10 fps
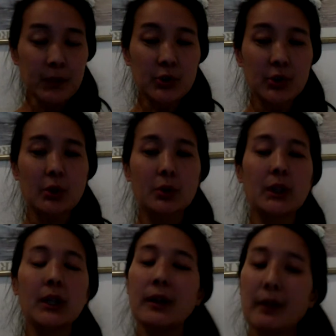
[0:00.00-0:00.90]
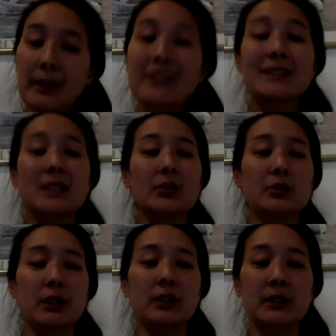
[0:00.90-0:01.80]
So this now
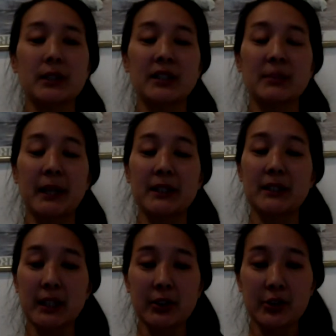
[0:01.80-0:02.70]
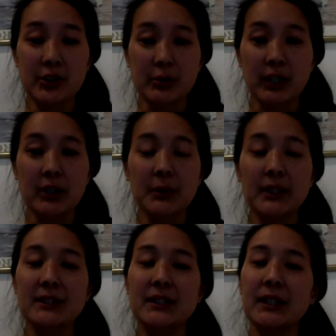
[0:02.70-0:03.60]
directly ties back to energy, right?
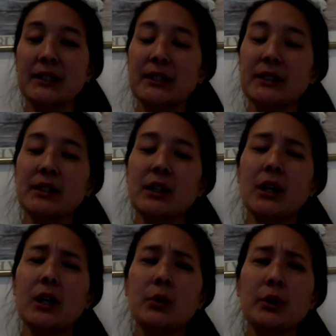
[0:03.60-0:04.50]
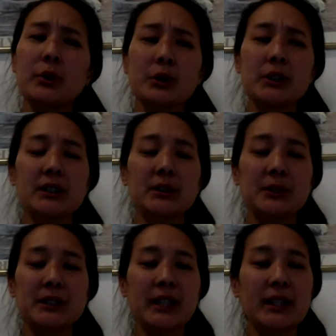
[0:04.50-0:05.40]
Because the idea is when
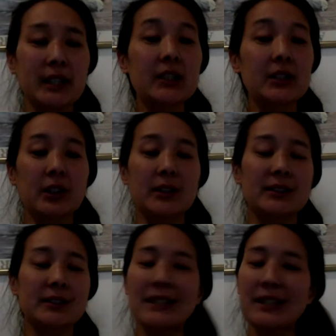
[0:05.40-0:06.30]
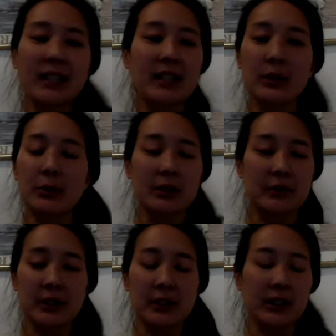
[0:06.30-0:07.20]
organisms take in a toxin, they can't get rid
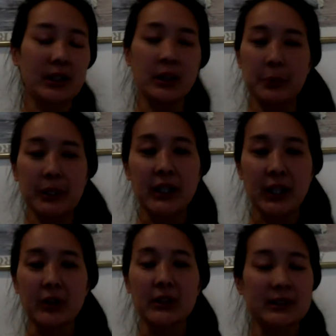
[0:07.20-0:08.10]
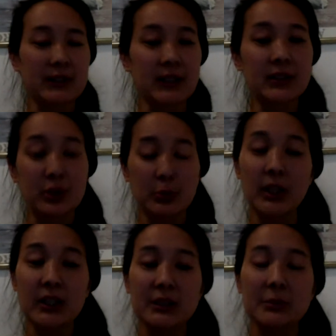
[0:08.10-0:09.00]
of it. They can't pee it out. It stays in their
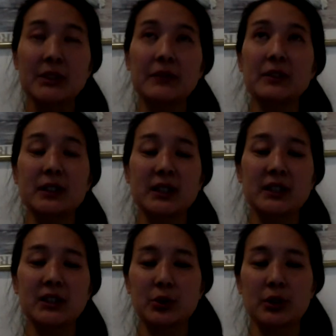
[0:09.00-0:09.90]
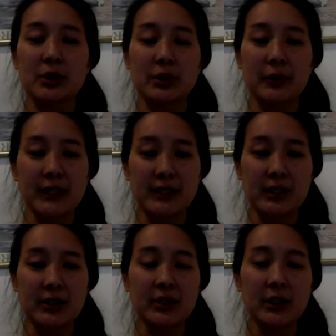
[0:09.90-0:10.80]
body. Specifically, it gets stored in their fat
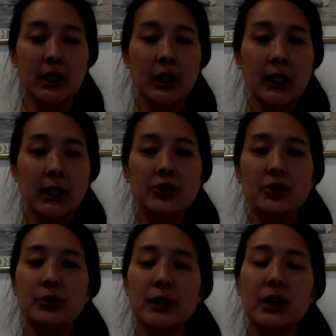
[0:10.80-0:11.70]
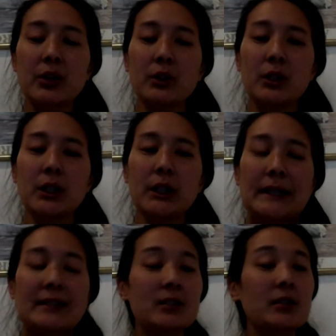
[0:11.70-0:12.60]
cells. And so now
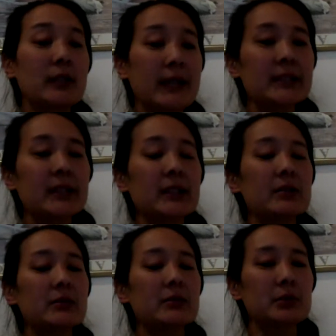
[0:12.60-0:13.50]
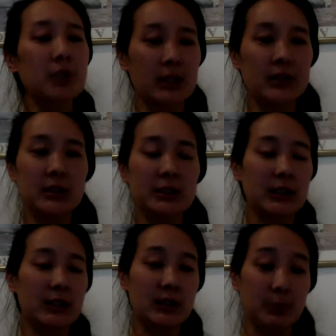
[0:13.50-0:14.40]
it's collecting
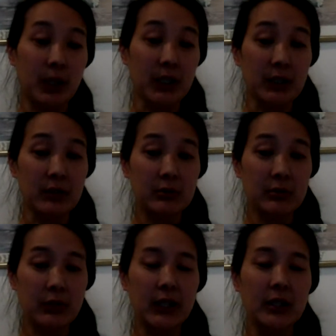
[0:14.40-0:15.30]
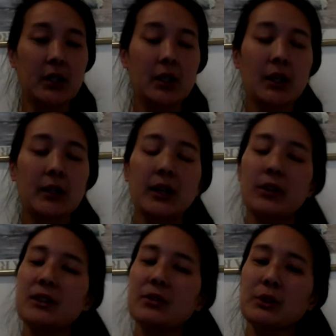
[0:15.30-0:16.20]
toxin in its body, right? Now
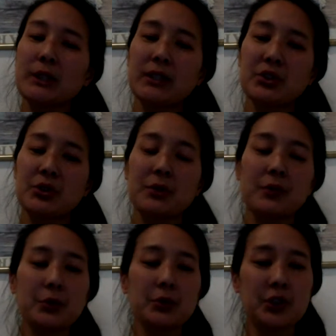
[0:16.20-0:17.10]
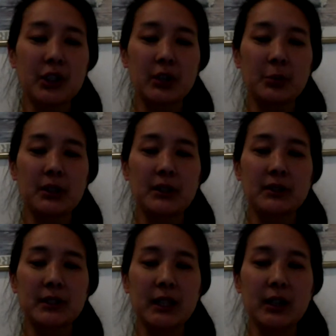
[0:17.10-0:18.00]
this relates to the food chain
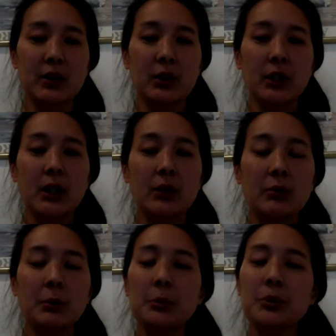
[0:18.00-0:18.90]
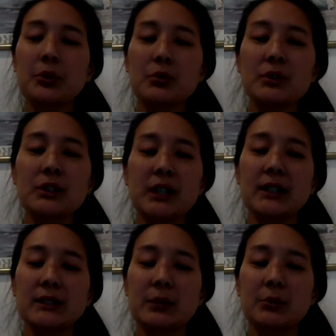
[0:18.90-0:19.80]
because now, remember, you're only
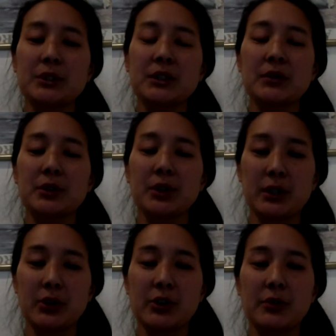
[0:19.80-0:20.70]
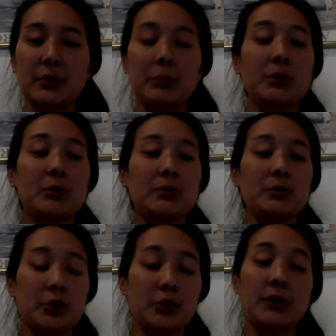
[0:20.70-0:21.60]
getting 10% of the energy from the
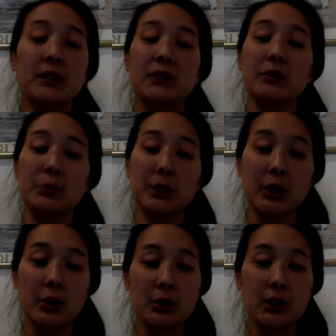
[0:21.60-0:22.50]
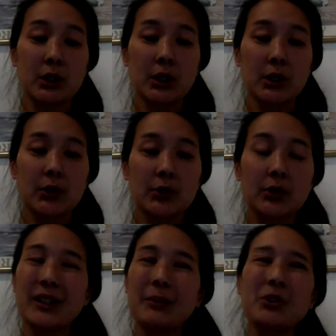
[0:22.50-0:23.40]
trophic level below.
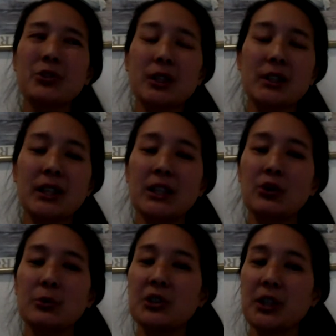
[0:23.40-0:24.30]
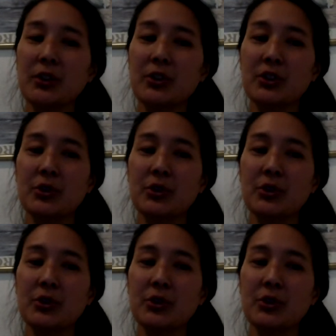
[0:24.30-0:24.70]
So that means you're not getting too much energy.